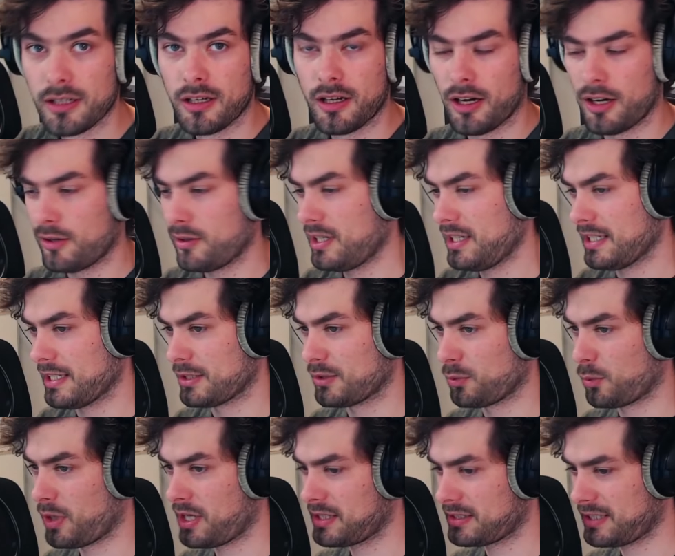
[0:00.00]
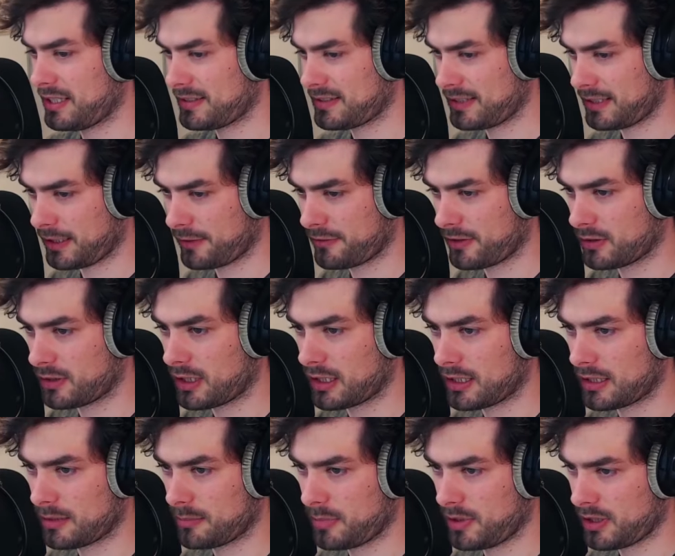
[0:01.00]
Alright, while testing I found a
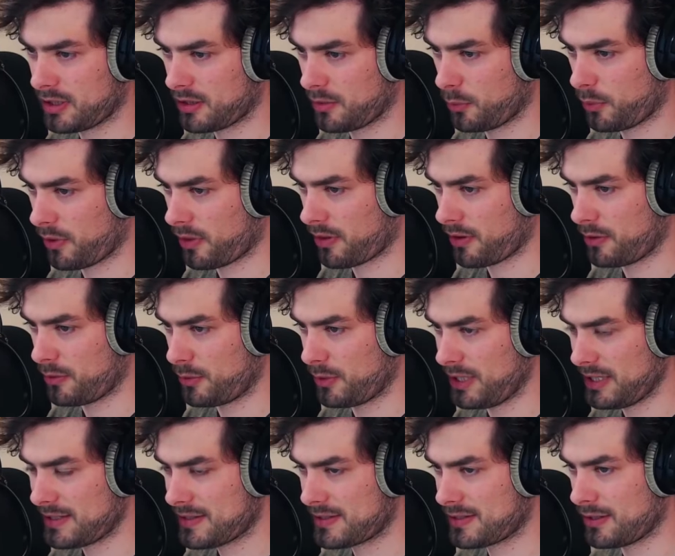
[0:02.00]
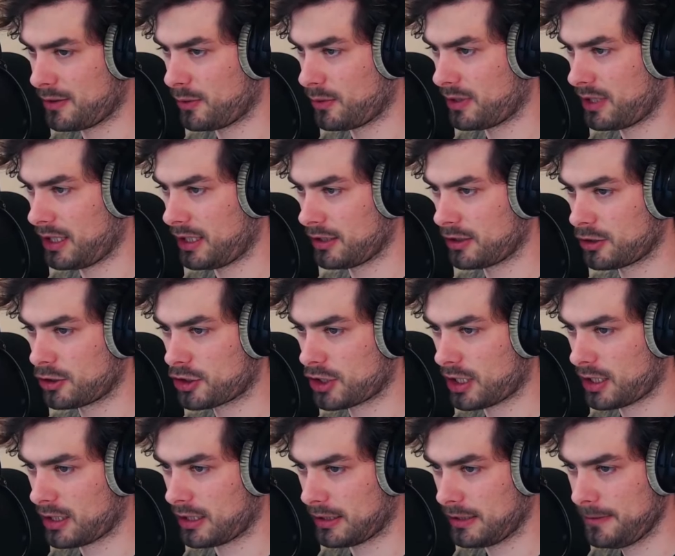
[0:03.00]
little bug with Redstone and
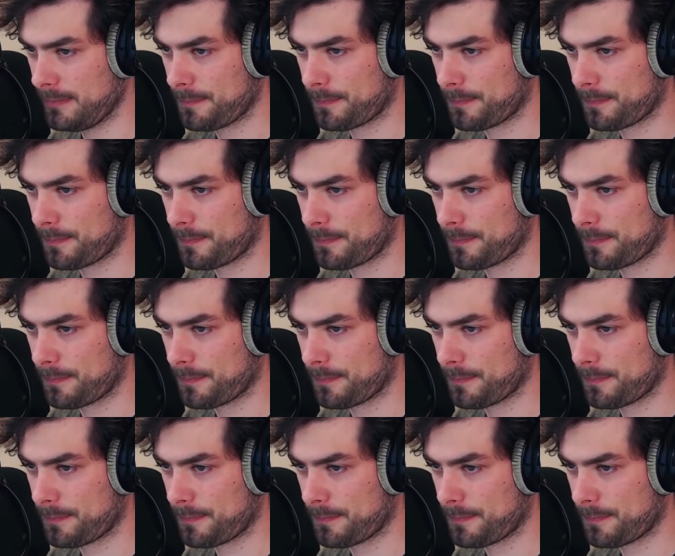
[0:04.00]
Chunkli.